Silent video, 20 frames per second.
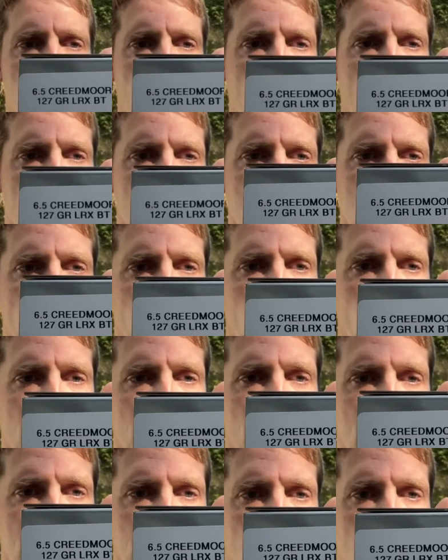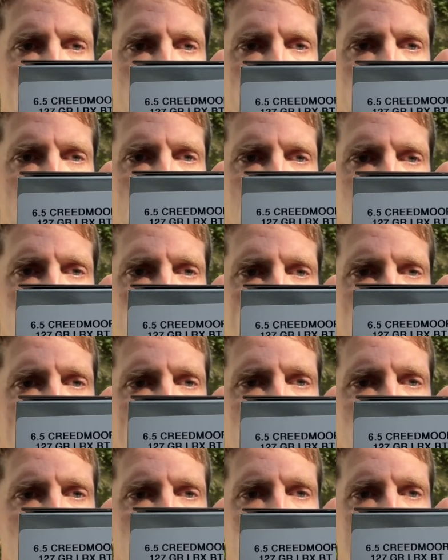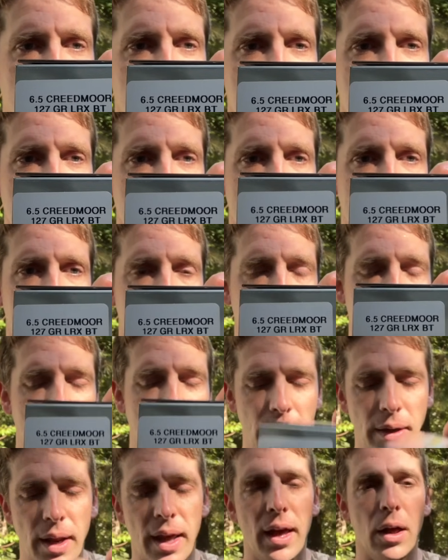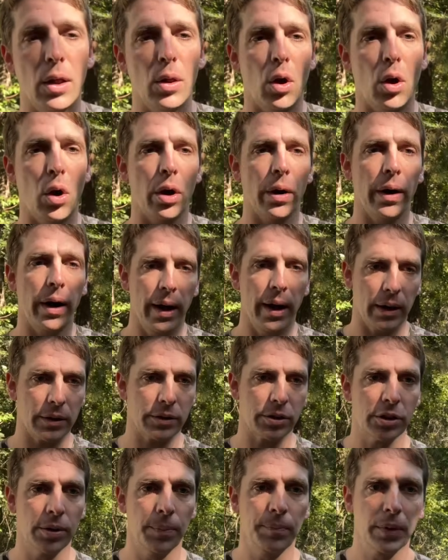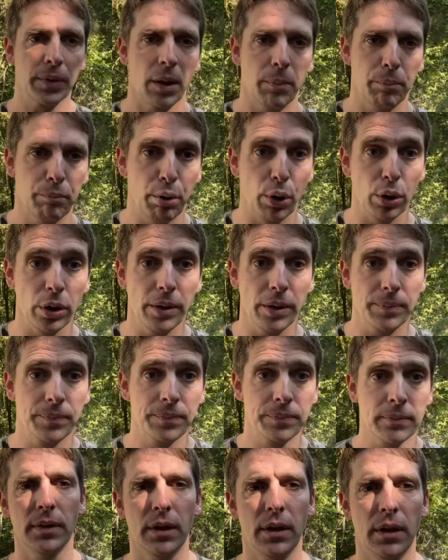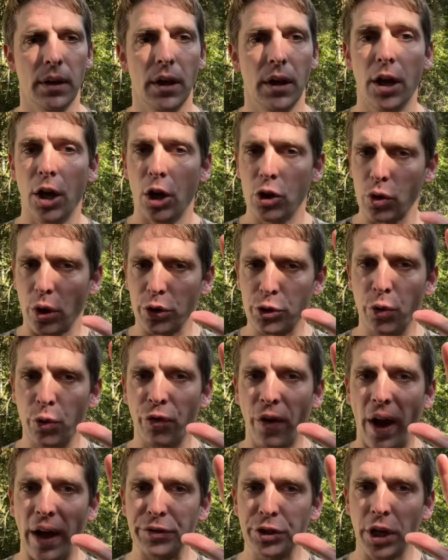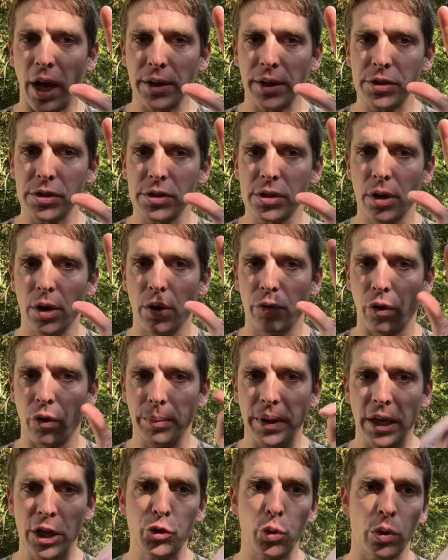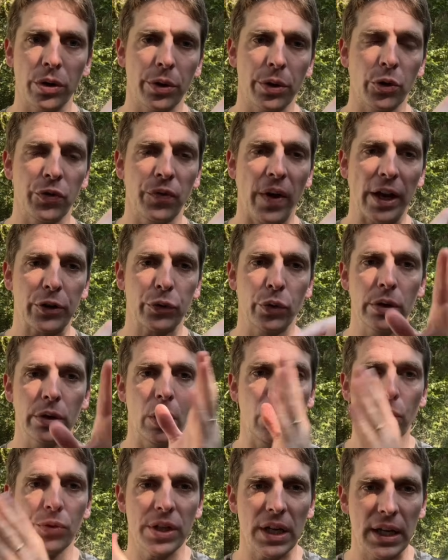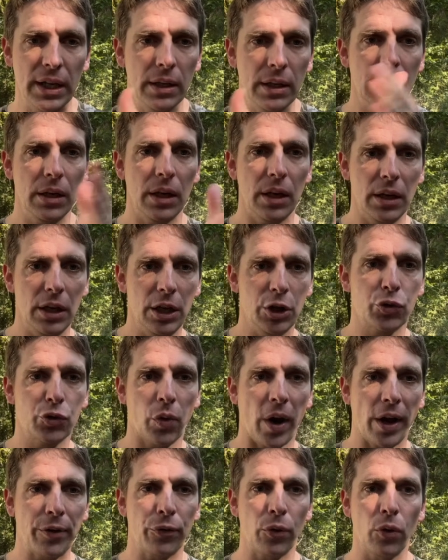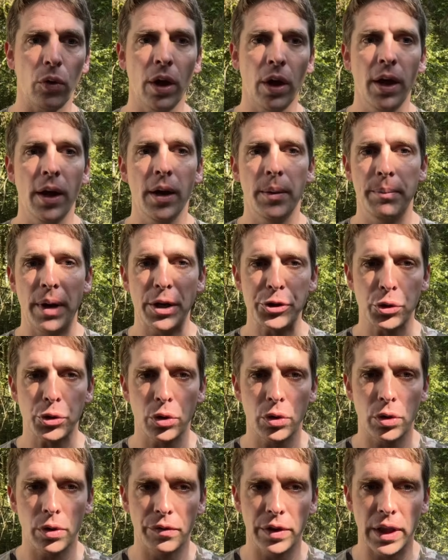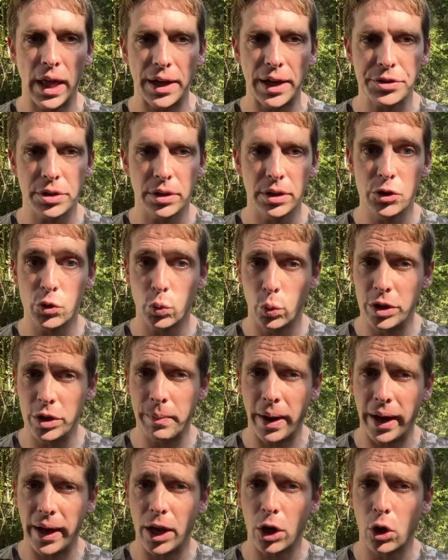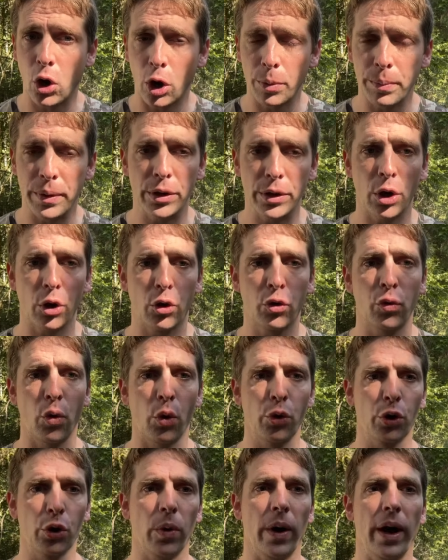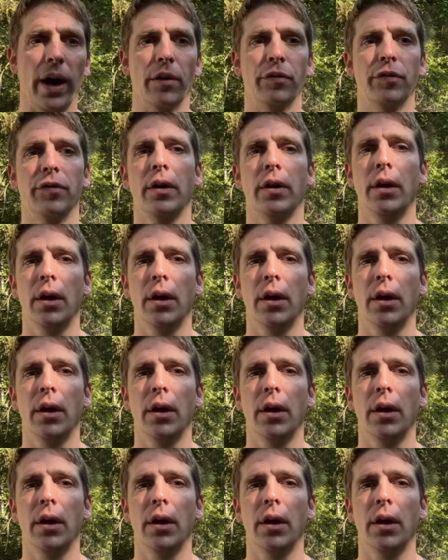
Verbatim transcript: Barnes VOR-TX Long Range 127 grain LRX bullet. So I'll shoot five shots from each one of those factory loads in each rifle, measure velocities with my Garmin chronograph.